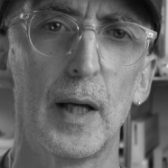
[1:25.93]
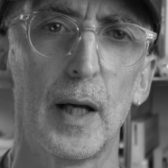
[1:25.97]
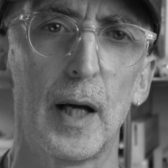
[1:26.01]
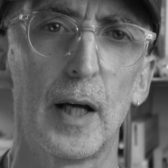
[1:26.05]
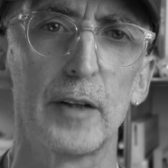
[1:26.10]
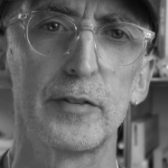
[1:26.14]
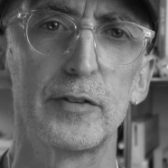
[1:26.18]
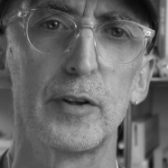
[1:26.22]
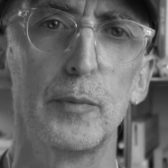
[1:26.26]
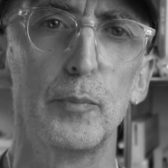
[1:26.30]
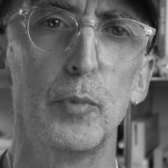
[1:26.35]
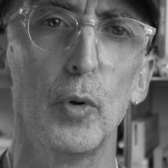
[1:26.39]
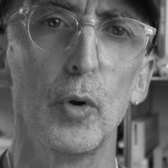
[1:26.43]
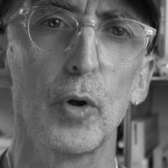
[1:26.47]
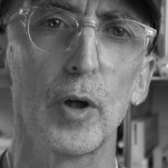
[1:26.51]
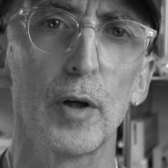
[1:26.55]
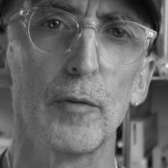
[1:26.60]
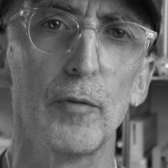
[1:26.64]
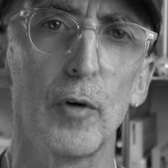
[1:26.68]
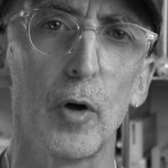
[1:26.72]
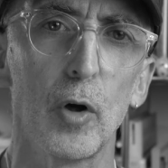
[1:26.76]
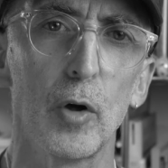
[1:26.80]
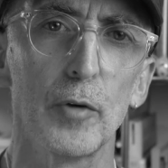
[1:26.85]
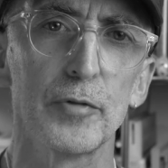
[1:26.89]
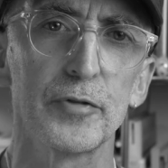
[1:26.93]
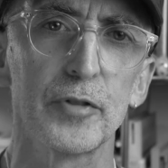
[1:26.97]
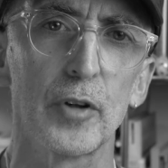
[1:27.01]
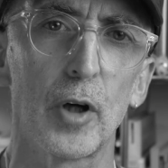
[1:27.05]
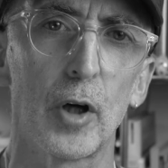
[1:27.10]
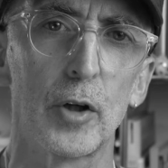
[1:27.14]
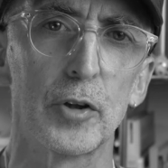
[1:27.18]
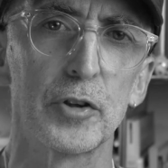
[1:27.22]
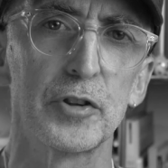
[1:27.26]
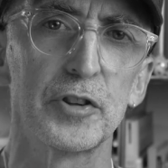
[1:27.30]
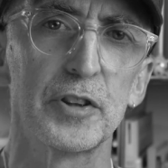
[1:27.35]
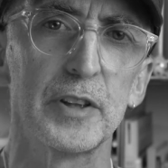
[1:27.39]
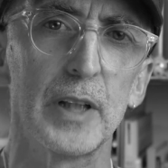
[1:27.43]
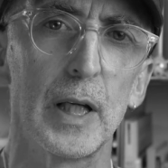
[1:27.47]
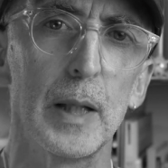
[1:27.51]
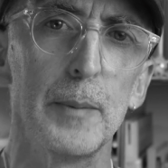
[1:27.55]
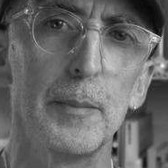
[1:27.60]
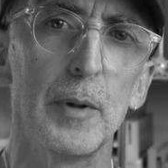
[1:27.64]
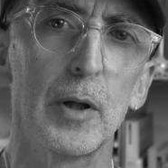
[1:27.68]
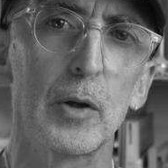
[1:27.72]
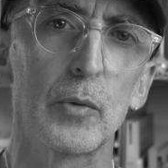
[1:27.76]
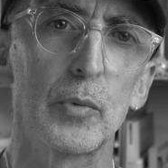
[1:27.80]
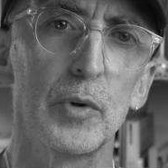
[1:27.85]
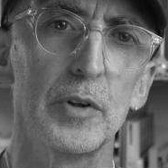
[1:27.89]
As the book evolves, our
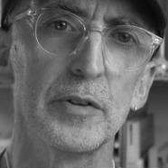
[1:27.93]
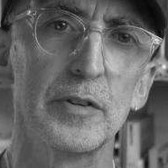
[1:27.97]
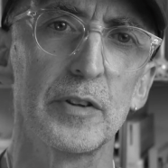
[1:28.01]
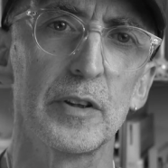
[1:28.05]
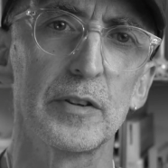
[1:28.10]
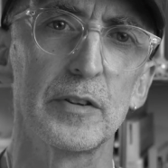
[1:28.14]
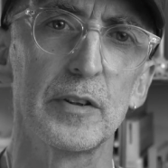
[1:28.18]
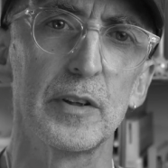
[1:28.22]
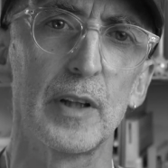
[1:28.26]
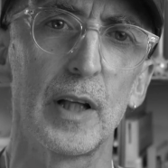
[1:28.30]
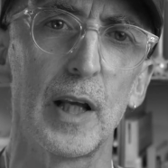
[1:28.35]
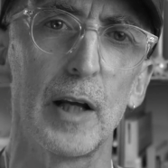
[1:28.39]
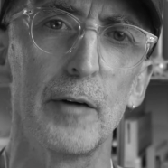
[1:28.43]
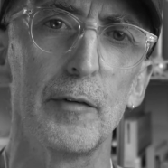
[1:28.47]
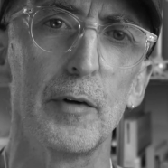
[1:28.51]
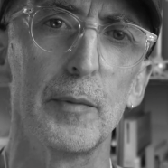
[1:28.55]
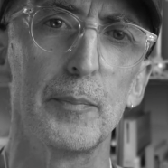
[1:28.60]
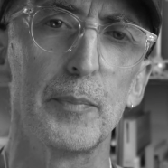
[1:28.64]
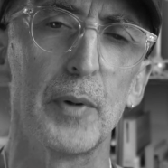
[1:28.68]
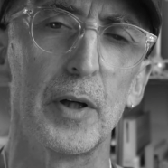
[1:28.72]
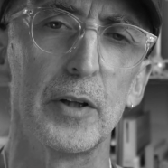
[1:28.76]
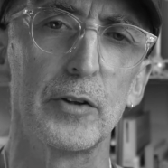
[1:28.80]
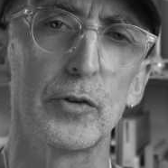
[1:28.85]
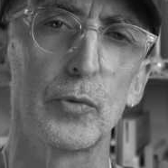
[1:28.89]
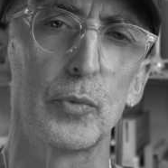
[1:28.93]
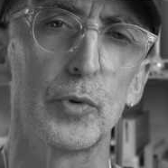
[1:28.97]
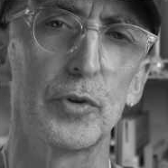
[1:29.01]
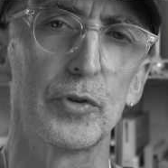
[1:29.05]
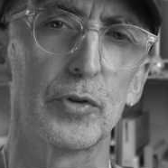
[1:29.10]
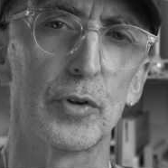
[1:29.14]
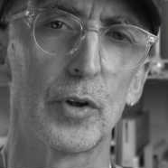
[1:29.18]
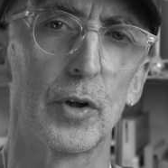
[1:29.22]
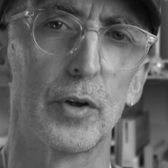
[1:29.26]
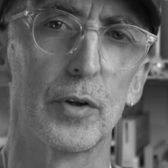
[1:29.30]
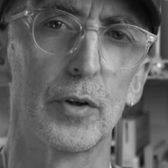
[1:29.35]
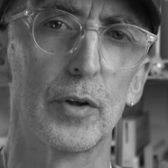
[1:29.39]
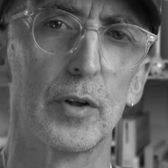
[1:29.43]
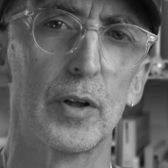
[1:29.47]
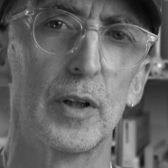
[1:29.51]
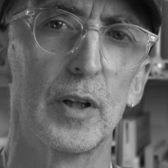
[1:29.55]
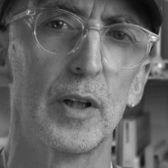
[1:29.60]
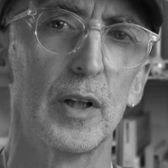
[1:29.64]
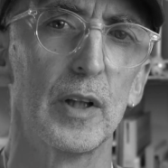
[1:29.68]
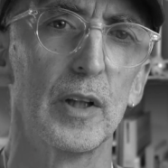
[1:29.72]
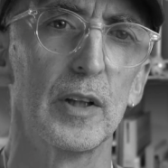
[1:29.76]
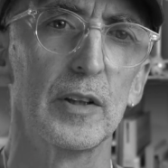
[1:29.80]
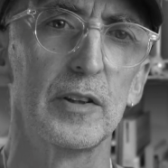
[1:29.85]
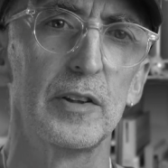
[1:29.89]
shame increases in every page we turn.
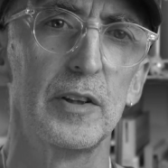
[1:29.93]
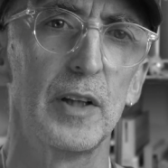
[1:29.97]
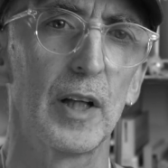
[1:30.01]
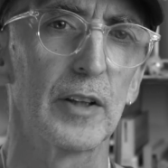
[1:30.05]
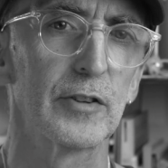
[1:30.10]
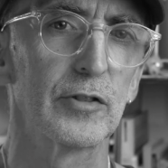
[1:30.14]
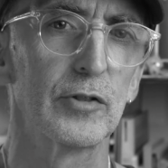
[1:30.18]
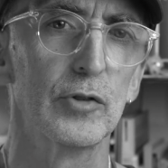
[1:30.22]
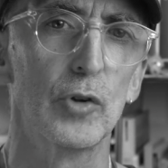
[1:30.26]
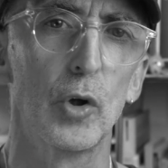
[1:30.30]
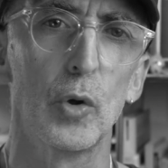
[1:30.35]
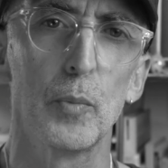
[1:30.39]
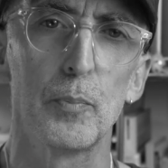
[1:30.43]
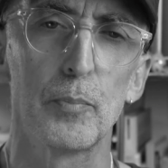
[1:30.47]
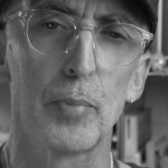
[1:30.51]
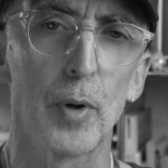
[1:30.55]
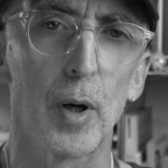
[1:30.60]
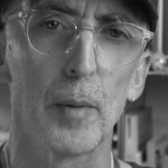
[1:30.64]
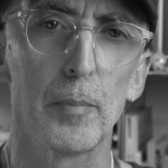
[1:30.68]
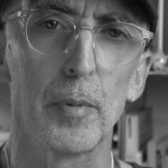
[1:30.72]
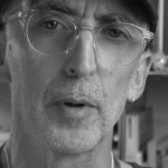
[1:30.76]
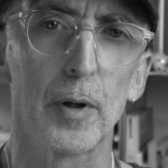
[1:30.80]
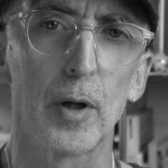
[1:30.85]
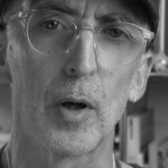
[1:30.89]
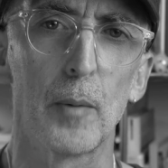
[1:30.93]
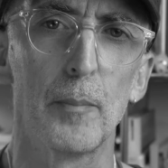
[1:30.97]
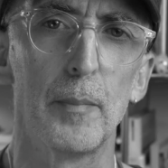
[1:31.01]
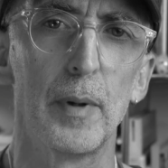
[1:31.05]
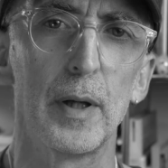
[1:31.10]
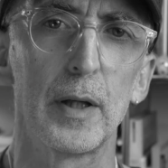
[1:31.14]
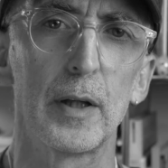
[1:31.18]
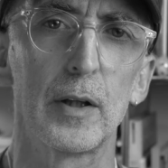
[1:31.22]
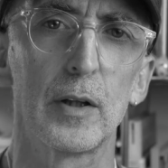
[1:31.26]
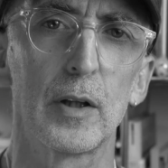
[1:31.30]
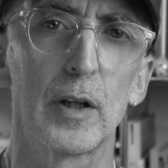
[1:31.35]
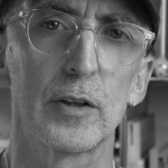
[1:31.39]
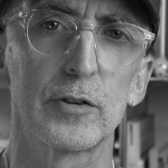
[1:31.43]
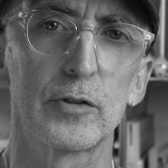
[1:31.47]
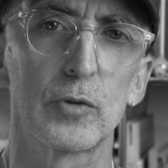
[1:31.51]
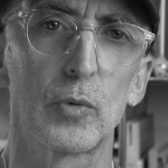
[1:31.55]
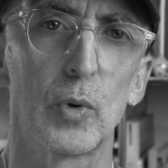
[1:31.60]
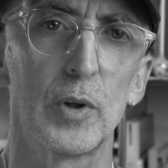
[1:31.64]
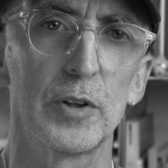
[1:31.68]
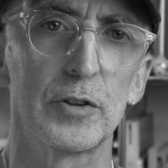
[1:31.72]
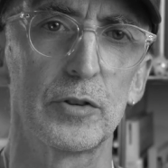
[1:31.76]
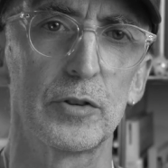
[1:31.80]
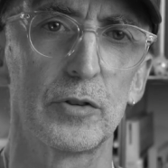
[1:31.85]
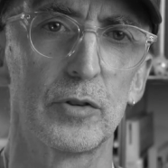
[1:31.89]
She has no problem of making us
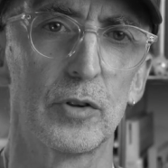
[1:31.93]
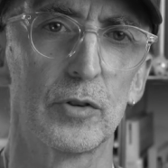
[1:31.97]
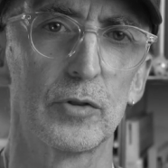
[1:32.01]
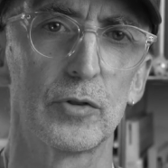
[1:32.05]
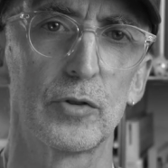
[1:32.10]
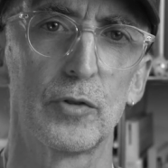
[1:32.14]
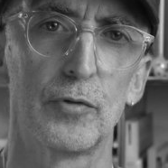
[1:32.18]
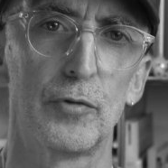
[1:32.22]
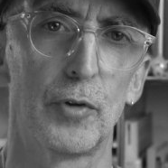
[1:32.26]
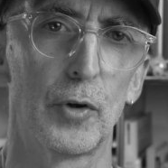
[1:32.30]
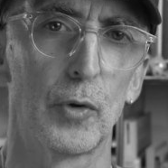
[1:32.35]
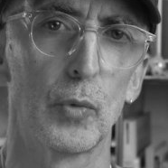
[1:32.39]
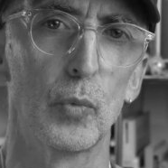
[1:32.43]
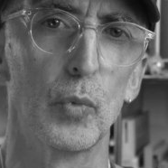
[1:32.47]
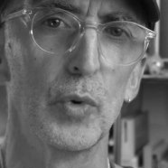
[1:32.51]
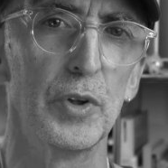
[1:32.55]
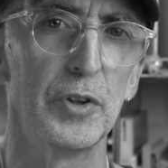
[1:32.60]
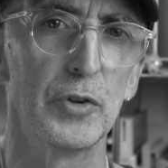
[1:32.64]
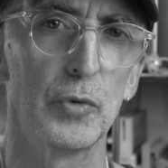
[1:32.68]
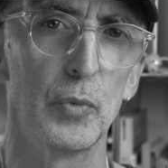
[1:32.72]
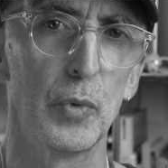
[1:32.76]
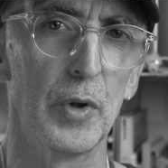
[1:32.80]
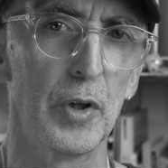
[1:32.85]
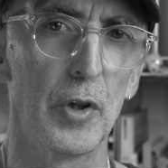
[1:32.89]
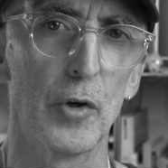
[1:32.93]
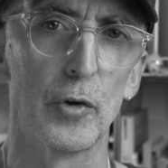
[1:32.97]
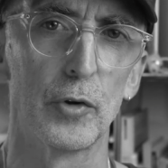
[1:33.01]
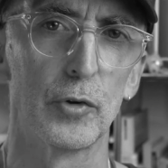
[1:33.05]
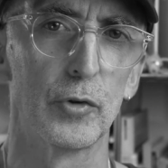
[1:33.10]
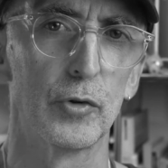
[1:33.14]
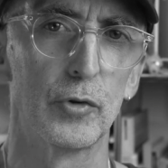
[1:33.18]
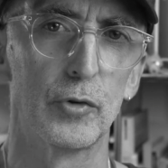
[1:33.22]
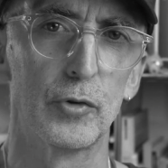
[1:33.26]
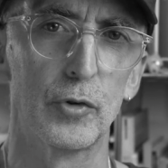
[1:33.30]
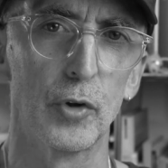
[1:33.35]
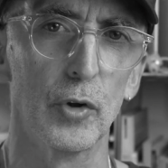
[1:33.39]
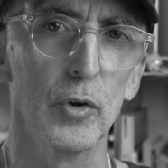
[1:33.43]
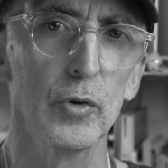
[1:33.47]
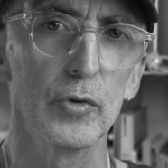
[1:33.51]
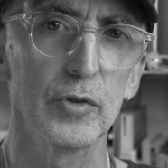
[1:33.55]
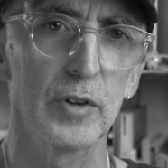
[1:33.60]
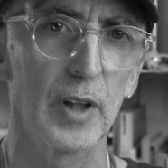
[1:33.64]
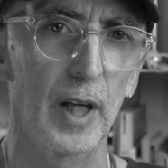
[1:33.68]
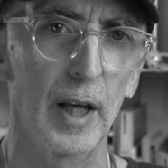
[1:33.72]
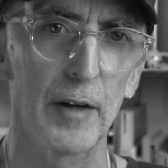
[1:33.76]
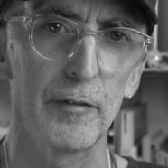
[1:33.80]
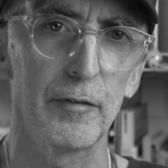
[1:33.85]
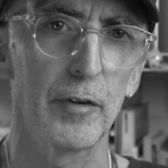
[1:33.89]
questions for which we either don't
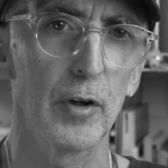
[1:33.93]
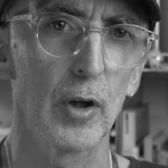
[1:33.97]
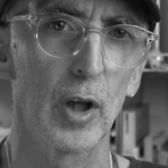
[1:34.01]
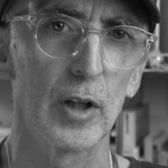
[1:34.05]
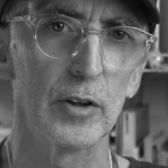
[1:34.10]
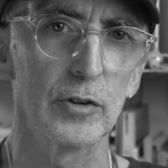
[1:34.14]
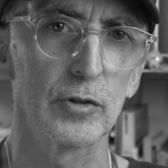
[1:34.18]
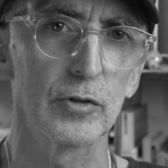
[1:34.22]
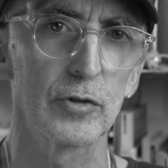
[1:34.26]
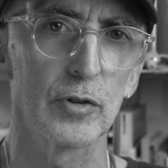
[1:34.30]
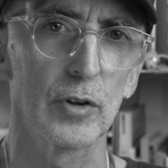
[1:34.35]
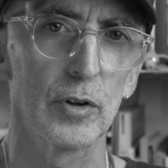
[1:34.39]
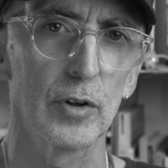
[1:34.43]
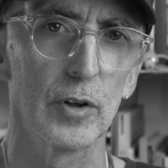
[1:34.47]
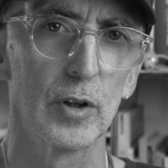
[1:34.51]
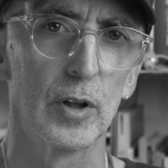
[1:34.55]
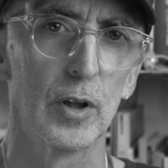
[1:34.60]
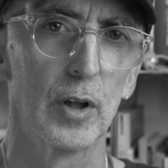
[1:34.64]
have the answer,